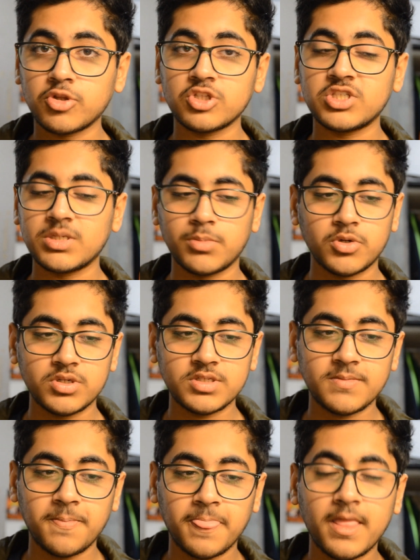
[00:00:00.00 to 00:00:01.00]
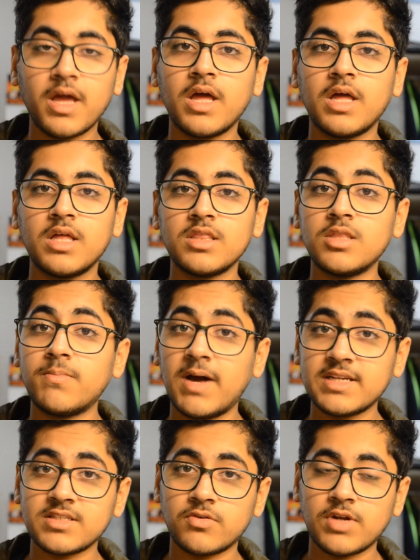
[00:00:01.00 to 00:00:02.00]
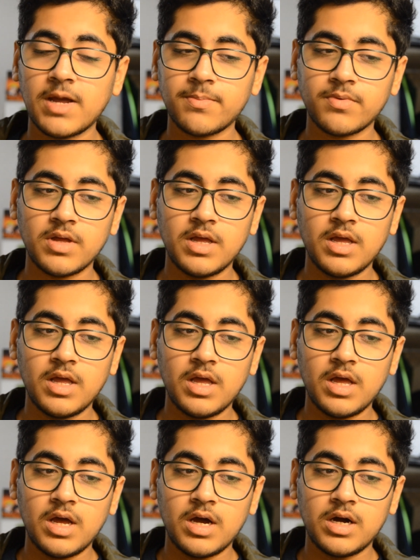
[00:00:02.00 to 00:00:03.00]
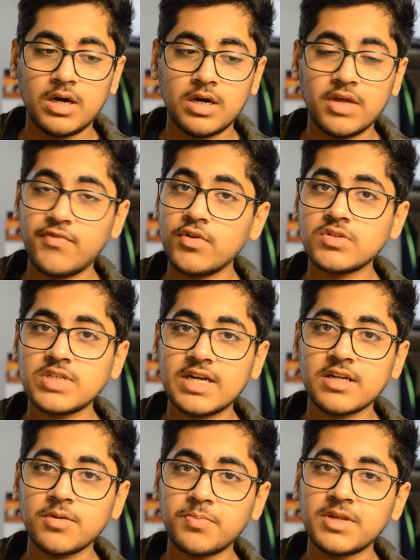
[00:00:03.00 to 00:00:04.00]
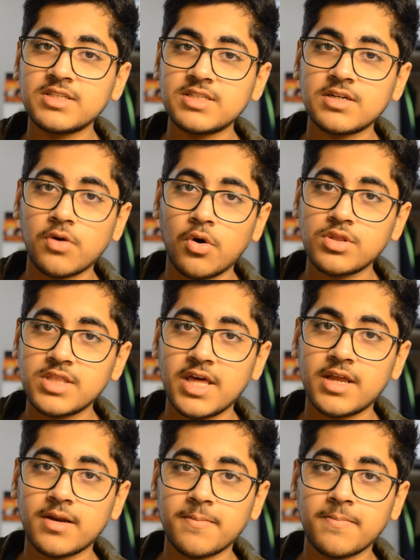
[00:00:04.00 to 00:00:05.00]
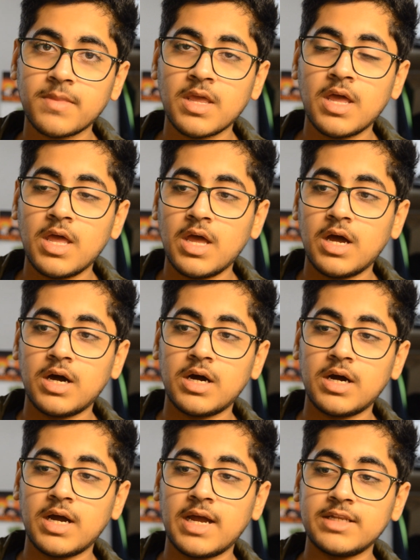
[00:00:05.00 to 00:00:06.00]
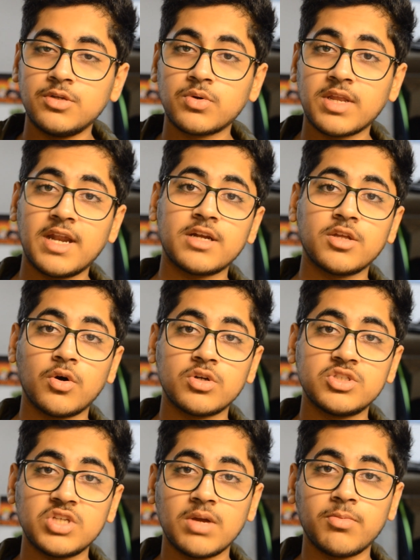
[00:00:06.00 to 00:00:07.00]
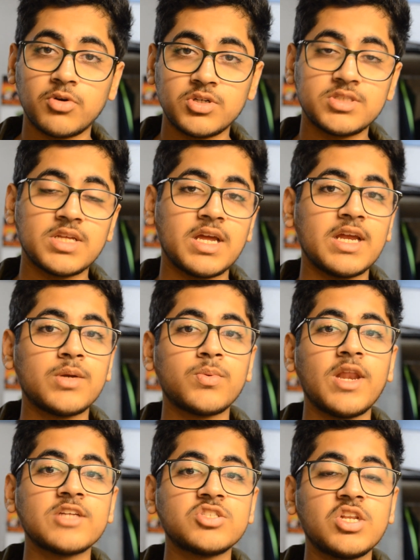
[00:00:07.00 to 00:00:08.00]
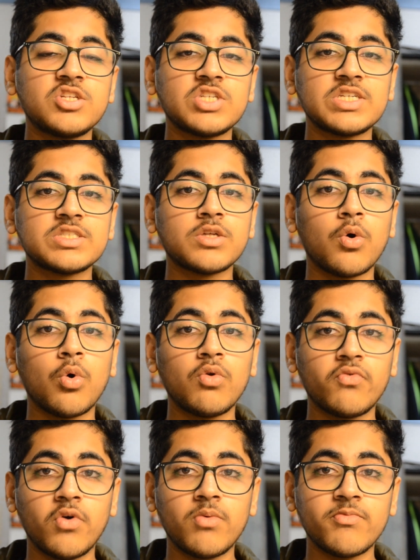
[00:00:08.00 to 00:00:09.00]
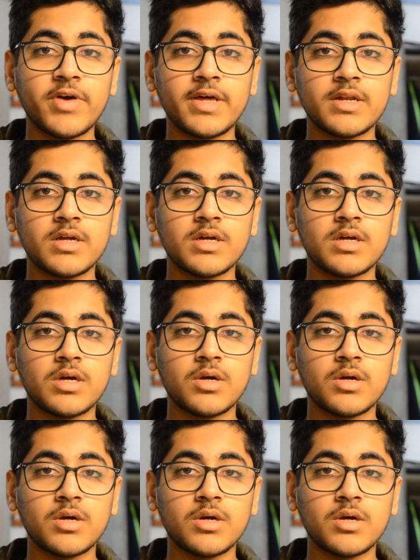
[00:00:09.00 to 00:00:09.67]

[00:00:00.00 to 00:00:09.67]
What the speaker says: about the Jaybirds, the My Sound app. If you set a preset on there and you connect your Jaybirds, it will actually change the whole firmware.